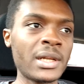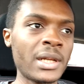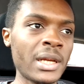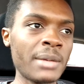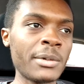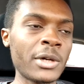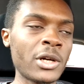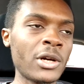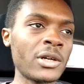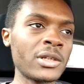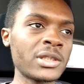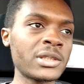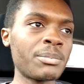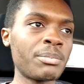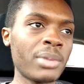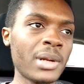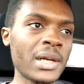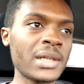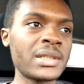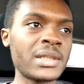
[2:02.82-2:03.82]
and the labor
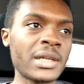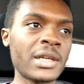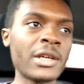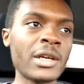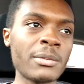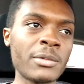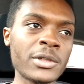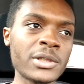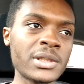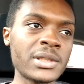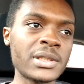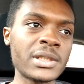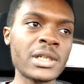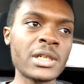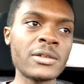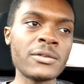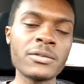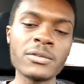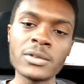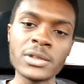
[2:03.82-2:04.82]
cost plus the gearbox
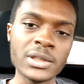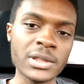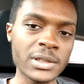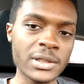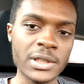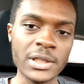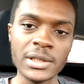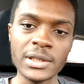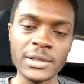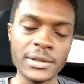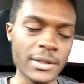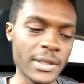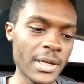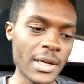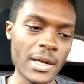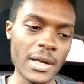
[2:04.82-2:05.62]
itself was just,